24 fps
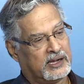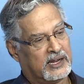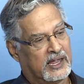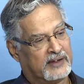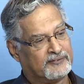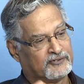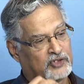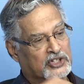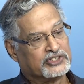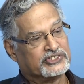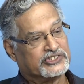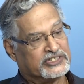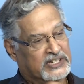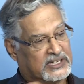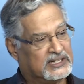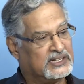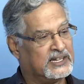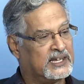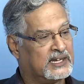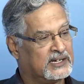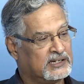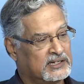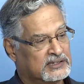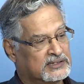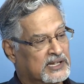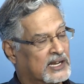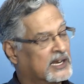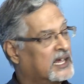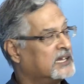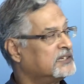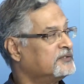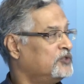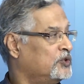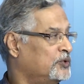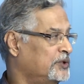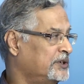have not seen that in the
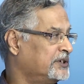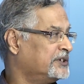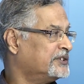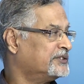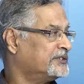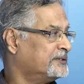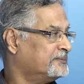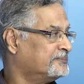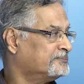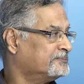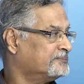last few years.